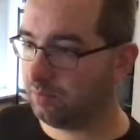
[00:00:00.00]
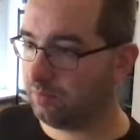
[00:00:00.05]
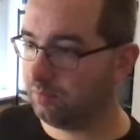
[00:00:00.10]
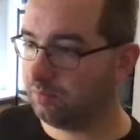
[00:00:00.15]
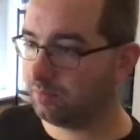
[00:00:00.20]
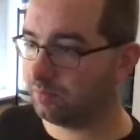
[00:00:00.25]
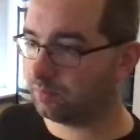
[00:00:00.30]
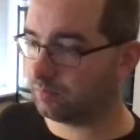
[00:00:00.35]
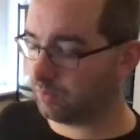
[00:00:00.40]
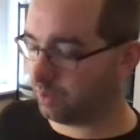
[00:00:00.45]

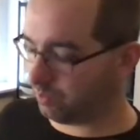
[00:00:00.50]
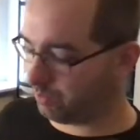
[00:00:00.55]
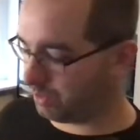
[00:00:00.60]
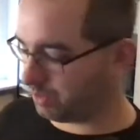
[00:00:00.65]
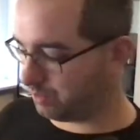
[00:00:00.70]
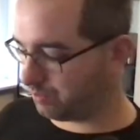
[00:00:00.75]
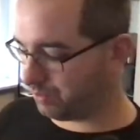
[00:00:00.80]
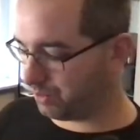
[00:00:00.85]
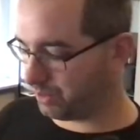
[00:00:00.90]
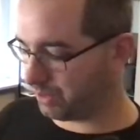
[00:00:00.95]
and we're
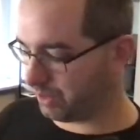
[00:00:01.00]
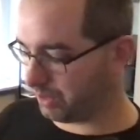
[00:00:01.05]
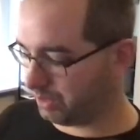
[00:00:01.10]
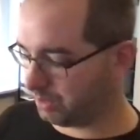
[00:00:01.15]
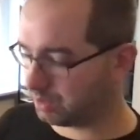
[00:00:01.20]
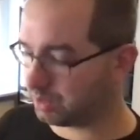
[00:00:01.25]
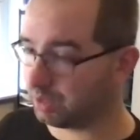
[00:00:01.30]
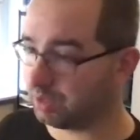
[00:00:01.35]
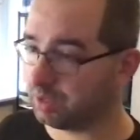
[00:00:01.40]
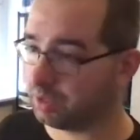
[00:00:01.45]
not putting
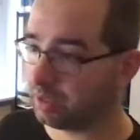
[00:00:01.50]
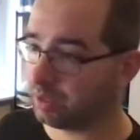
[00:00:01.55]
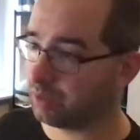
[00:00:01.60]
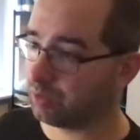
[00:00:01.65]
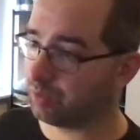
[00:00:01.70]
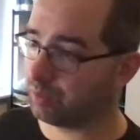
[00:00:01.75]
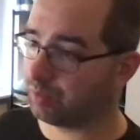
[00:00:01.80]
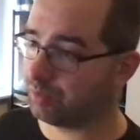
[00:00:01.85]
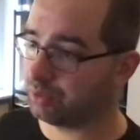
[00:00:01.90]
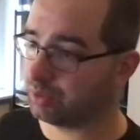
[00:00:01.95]
ints in there,
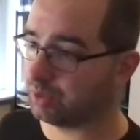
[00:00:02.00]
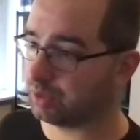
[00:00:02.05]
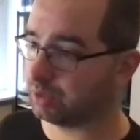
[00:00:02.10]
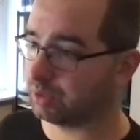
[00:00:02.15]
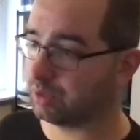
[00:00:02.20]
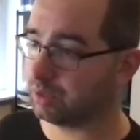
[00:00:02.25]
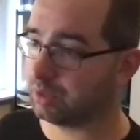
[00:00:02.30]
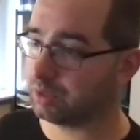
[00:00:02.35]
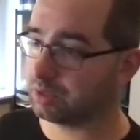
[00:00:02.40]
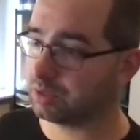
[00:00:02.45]
we're putting
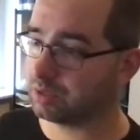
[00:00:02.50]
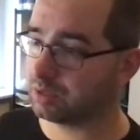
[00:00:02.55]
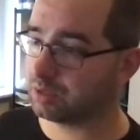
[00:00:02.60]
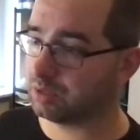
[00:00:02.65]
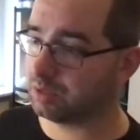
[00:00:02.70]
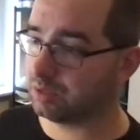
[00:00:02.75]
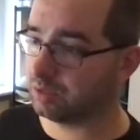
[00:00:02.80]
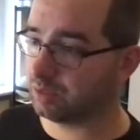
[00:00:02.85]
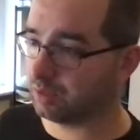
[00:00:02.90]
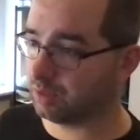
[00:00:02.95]
tasks
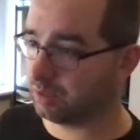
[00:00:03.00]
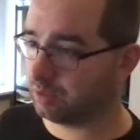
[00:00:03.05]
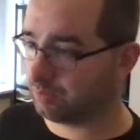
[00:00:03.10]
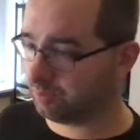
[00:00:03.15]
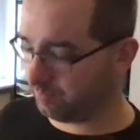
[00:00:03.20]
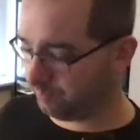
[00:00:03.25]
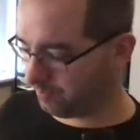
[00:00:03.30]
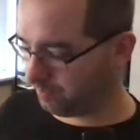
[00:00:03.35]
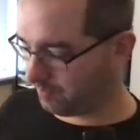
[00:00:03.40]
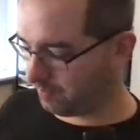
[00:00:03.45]
in there.
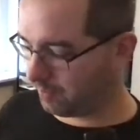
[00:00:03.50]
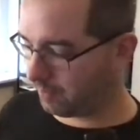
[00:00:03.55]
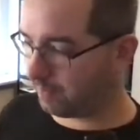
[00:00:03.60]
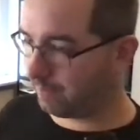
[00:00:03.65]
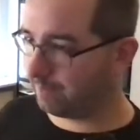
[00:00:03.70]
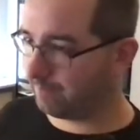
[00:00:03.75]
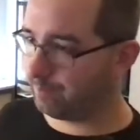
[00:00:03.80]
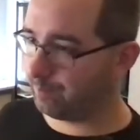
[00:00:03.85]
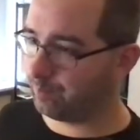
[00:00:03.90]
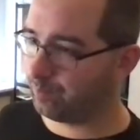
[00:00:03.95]

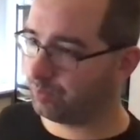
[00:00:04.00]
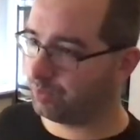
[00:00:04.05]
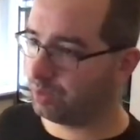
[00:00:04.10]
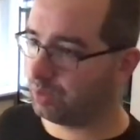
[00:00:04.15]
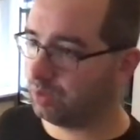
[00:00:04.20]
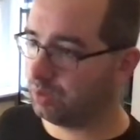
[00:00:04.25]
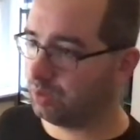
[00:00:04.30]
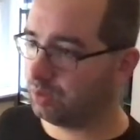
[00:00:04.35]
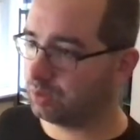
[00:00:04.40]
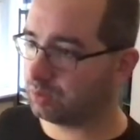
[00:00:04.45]

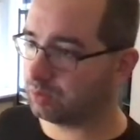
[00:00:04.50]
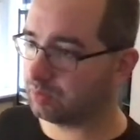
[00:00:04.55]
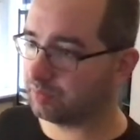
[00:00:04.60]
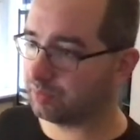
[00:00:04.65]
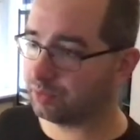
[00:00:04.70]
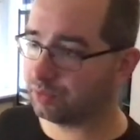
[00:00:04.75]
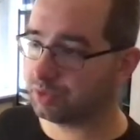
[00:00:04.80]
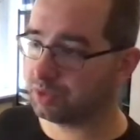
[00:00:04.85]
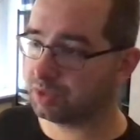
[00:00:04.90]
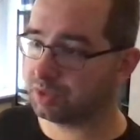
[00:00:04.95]
So
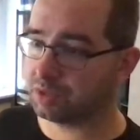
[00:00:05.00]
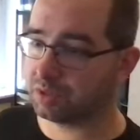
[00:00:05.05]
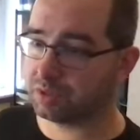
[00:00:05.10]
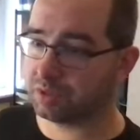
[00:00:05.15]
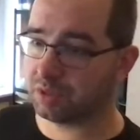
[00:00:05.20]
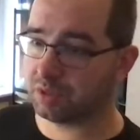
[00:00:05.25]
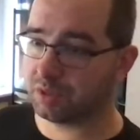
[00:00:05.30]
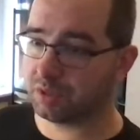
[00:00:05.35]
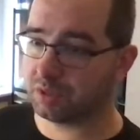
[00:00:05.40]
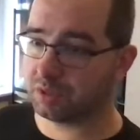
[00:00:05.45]
first is a
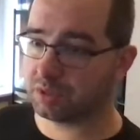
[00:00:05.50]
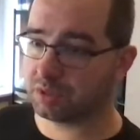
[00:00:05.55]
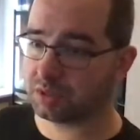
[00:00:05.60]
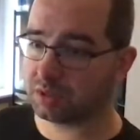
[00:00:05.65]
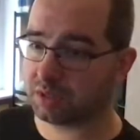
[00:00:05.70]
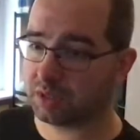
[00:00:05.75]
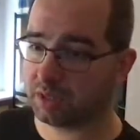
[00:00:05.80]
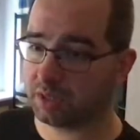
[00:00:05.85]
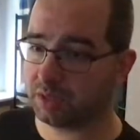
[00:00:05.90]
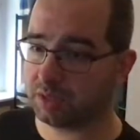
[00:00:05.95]
task,
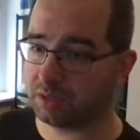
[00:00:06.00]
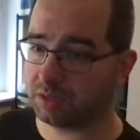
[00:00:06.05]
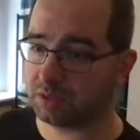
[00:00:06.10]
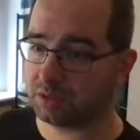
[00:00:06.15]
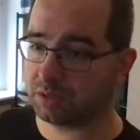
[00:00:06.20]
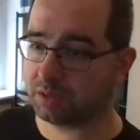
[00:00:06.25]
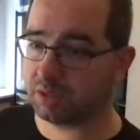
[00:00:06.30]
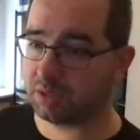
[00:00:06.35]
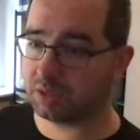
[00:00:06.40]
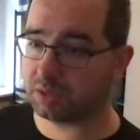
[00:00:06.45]
second is a
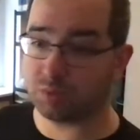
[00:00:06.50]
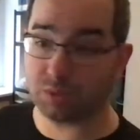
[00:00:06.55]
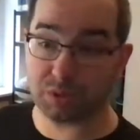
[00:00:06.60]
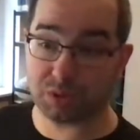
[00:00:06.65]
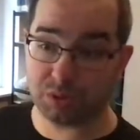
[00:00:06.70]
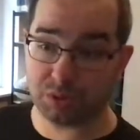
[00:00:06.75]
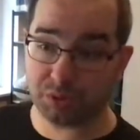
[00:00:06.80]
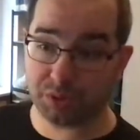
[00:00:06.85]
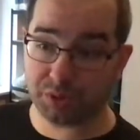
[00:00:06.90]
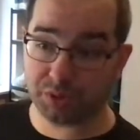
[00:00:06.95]
task, we're
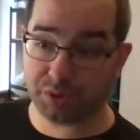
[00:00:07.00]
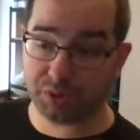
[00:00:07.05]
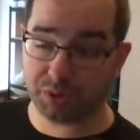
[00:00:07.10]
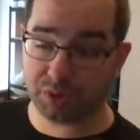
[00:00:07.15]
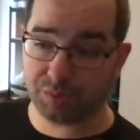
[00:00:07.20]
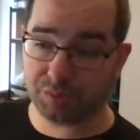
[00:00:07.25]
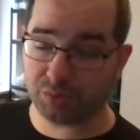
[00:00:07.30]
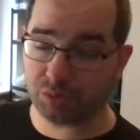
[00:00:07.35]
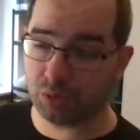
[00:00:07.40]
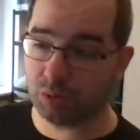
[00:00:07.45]
still returning a
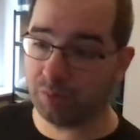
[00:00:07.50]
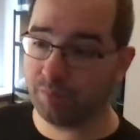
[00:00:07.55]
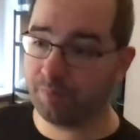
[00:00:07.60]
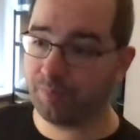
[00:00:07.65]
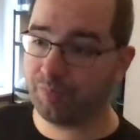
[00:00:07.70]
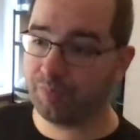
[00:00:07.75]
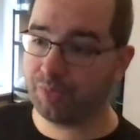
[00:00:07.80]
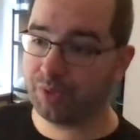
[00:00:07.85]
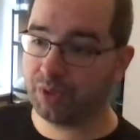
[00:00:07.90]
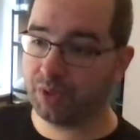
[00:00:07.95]
bool.
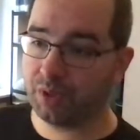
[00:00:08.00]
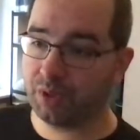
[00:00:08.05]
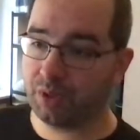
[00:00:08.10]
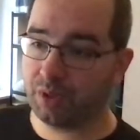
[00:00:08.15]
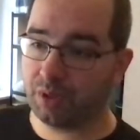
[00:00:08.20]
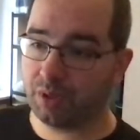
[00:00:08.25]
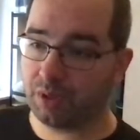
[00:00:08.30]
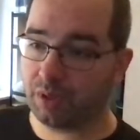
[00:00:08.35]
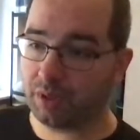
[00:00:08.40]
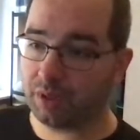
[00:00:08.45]

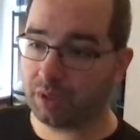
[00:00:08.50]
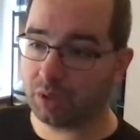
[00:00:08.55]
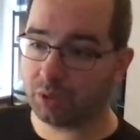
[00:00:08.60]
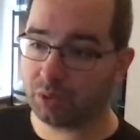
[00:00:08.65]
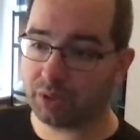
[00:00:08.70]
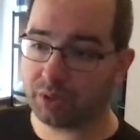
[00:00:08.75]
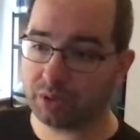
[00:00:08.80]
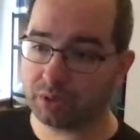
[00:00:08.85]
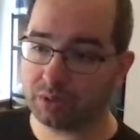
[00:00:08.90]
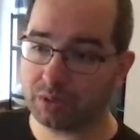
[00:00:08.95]
And now
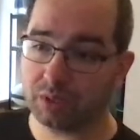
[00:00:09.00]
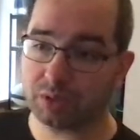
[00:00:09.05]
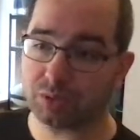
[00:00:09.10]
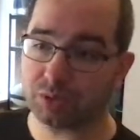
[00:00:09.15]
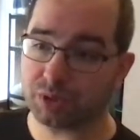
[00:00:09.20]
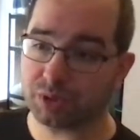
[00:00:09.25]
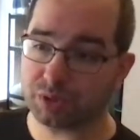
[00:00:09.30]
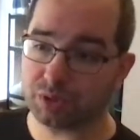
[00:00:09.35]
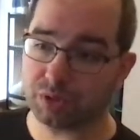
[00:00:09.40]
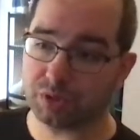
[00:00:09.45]
we're not
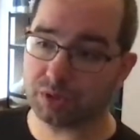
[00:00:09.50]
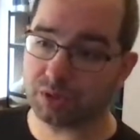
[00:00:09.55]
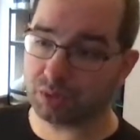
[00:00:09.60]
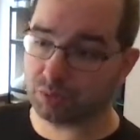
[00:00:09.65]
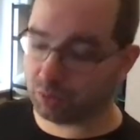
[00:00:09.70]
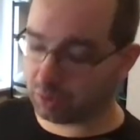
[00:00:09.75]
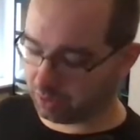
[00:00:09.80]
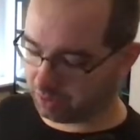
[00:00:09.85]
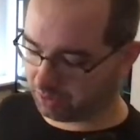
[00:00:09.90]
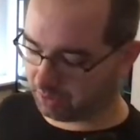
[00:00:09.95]
returning,
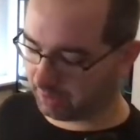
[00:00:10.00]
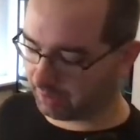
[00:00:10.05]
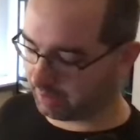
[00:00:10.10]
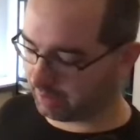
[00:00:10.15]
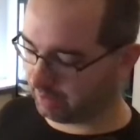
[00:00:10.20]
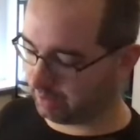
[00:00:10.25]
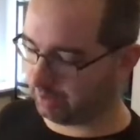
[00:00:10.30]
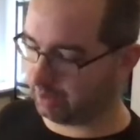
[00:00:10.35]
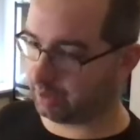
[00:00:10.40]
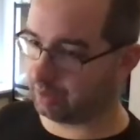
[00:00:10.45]
one is higher
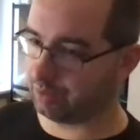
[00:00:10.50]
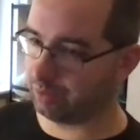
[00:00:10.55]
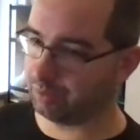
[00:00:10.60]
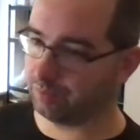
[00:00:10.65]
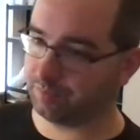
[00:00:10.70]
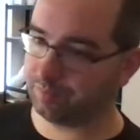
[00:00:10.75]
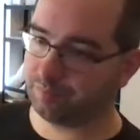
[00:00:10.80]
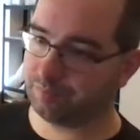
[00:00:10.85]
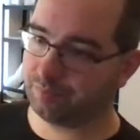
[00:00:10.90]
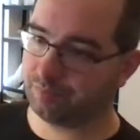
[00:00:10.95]
than the other.
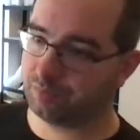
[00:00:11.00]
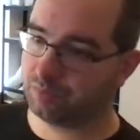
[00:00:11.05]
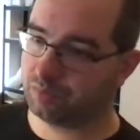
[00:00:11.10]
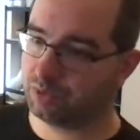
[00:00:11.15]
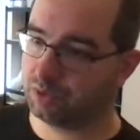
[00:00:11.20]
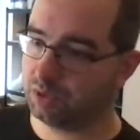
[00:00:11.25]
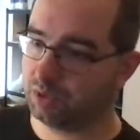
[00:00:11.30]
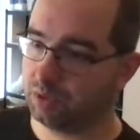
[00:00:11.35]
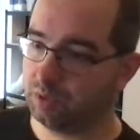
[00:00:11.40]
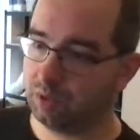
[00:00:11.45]

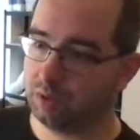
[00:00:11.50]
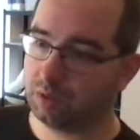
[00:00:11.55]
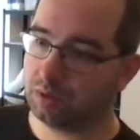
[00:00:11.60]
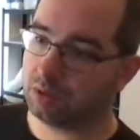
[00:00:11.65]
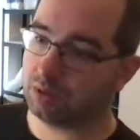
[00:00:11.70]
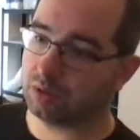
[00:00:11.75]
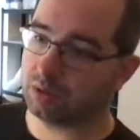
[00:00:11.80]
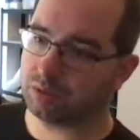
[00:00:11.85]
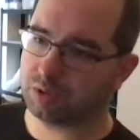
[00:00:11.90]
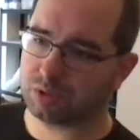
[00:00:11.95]

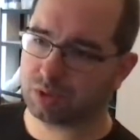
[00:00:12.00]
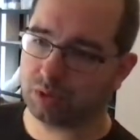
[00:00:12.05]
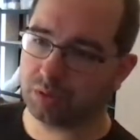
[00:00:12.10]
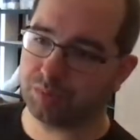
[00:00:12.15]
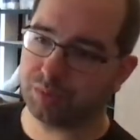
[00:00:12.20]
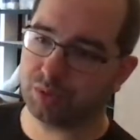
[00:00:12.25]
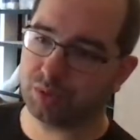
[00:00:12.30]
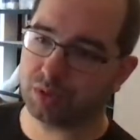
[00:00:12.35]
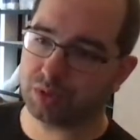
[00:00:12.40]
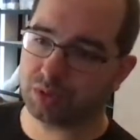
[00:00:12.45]
Uh, I'm just going to
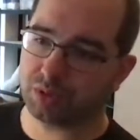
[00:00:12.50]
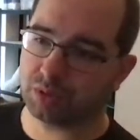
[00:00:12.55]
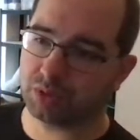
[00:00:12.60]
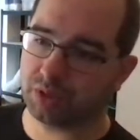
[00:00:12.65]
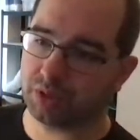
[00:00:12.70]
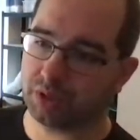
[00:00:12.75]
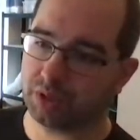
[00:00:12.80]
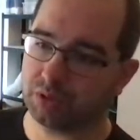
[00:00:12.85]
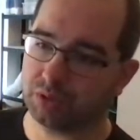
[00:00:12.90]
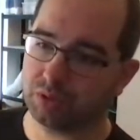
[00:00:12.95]
put this on
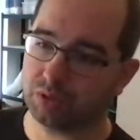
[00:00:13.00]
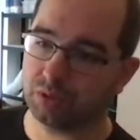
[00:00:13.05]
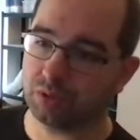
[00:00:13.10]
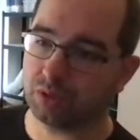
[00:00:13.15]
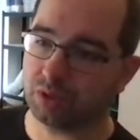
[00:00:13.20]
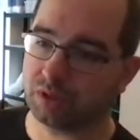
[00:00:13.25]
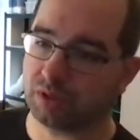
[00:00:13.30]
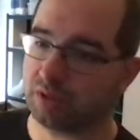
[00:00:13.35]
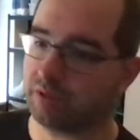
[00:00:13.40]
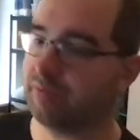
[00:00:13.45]
here to
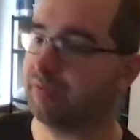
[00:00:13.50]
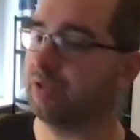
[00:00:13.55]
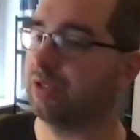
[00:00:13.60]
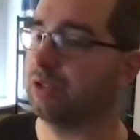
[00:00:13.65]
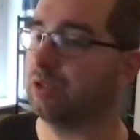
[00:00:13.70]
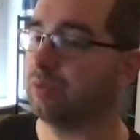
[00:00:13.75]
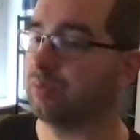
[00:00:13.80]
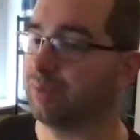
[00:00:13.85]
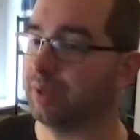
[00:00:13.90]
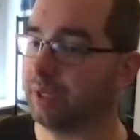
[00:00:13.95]
not have the
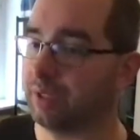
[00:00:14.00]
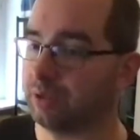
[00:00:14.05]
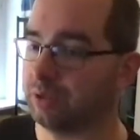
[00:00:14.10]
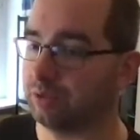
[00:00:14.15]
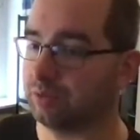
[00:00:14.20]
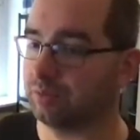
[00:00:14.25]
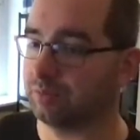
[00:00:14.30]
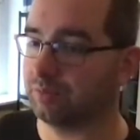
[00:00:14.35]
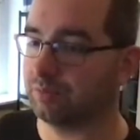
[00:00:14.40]
compiler